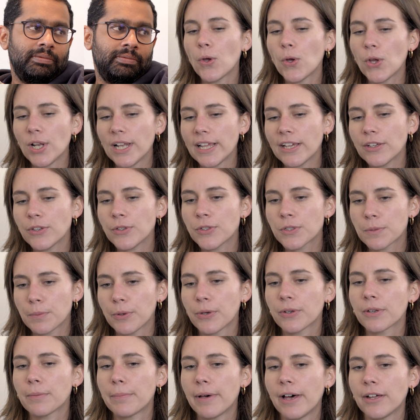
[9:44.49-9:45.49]
Earlier, you
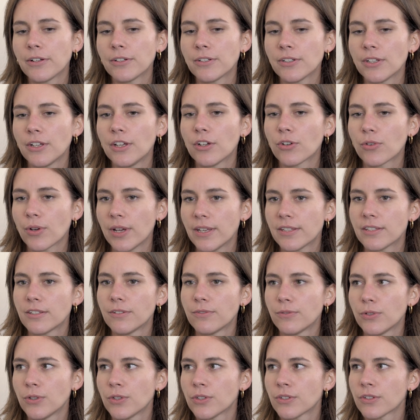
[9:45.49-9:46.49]
spoke about
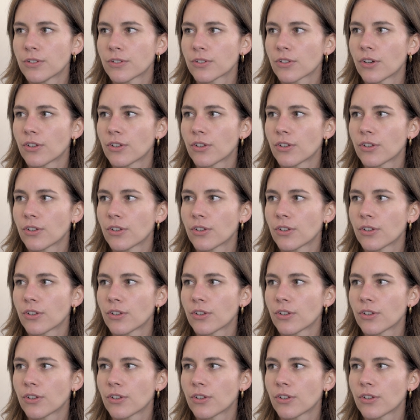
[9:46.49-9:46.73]
aggressive versus